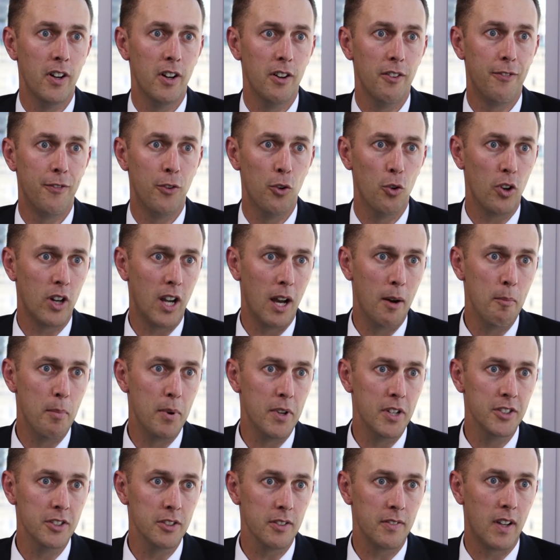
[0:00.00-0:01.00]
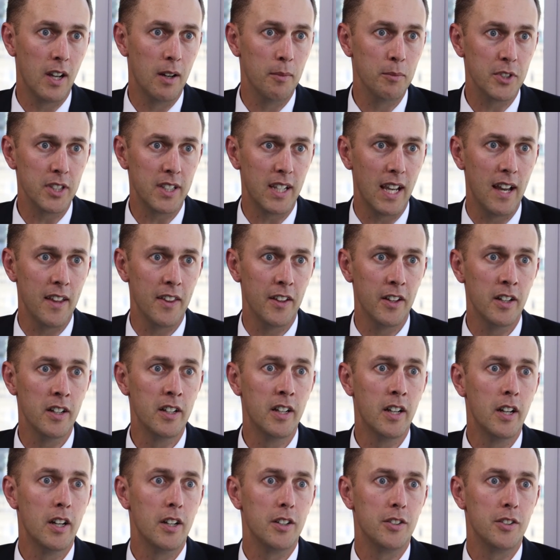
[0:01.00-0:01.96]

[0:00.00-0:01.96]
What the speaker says: 4 companies have come together